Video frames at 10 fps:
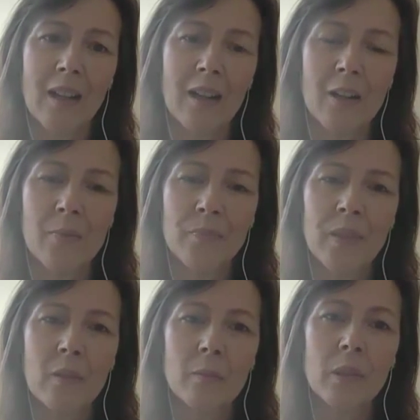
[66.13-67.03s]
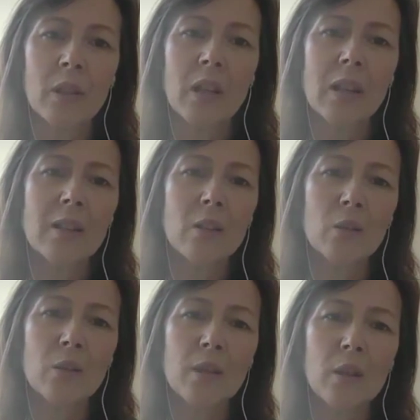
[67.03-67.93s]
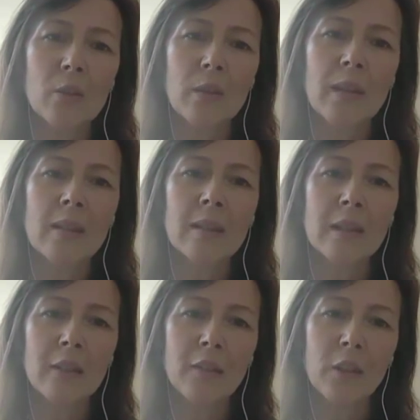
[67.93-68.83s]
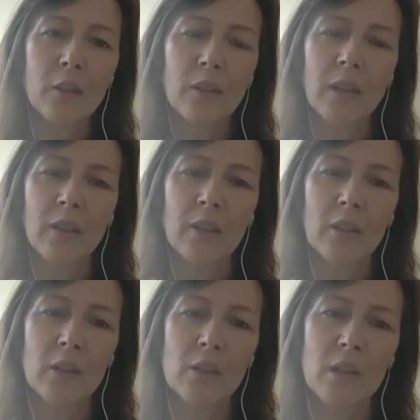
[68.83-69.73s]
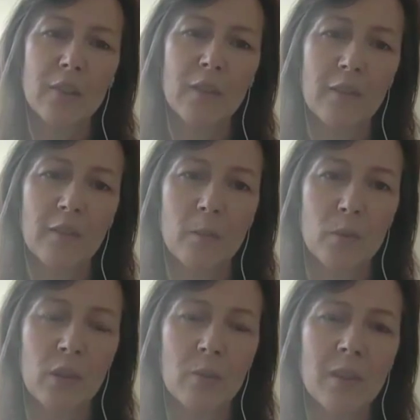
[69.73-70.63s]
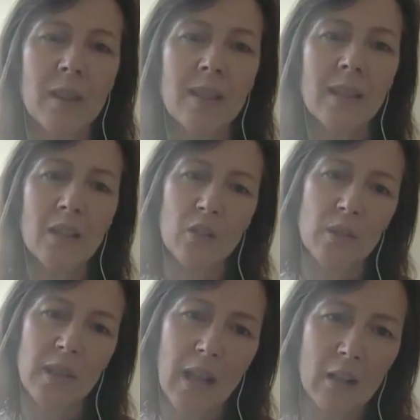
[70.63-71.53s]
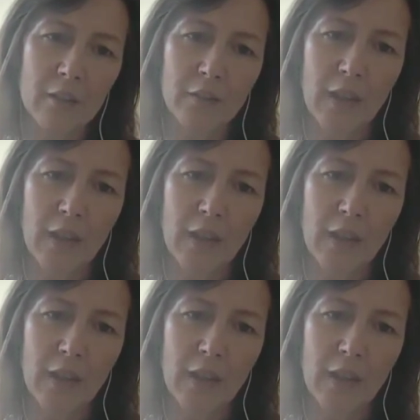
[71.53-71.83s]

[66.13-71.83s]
But it's also a reason that if you think that you're suffering from autoimmune disease yourself